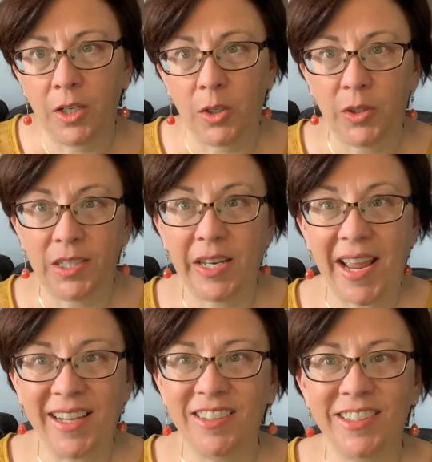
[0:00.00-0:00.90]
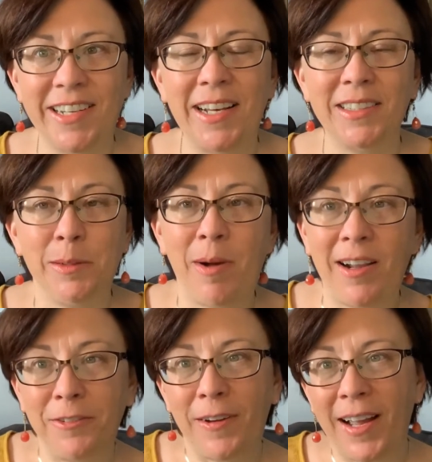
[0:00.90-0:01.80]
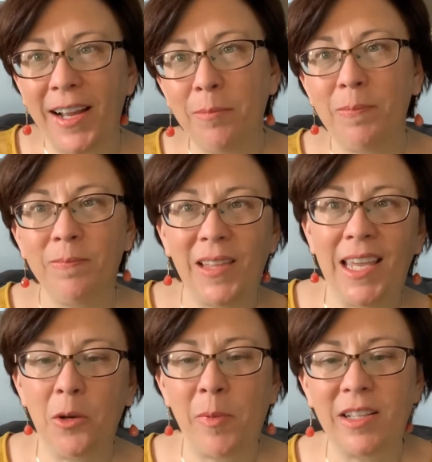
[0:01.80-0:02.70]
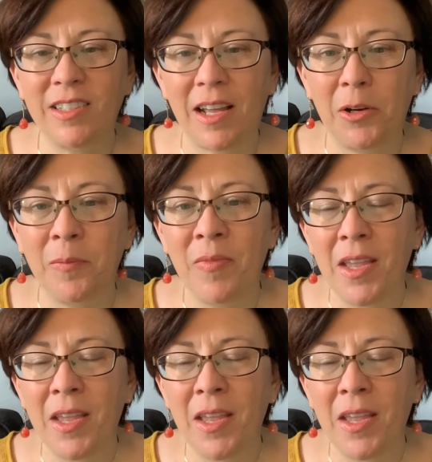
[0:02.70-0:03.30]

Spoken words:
earth today is genetically modified. Thank you, Monsanto.